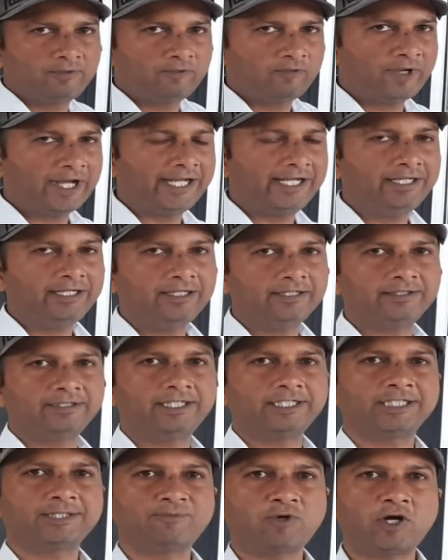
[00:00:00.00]
while
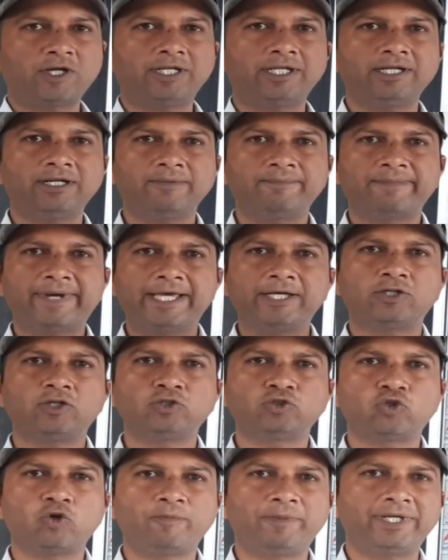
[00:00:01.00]
the smaller
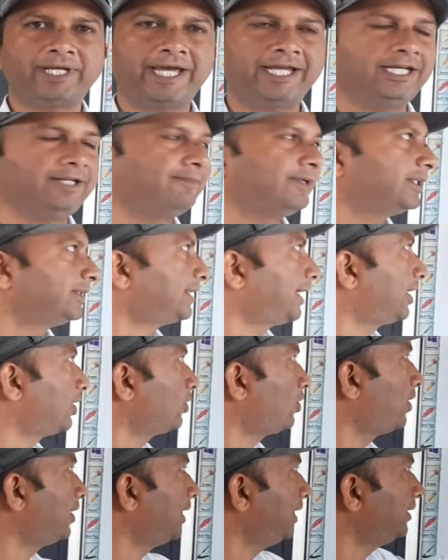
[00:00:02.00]
microscopic animals
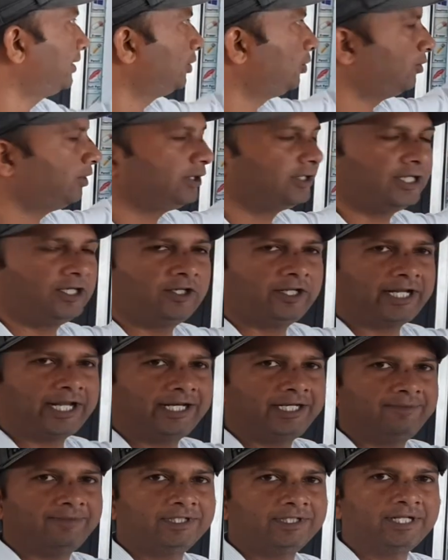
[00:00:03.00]
are called as unicellular
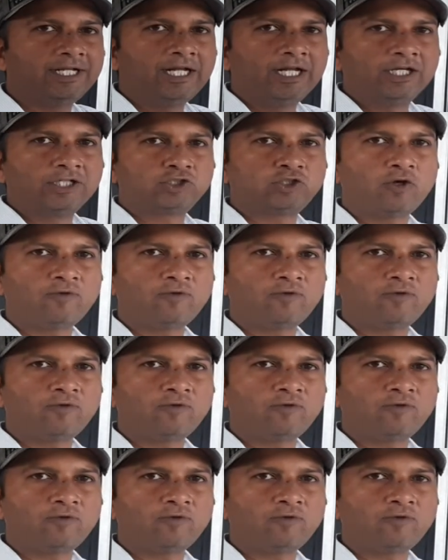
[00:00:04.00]
animals.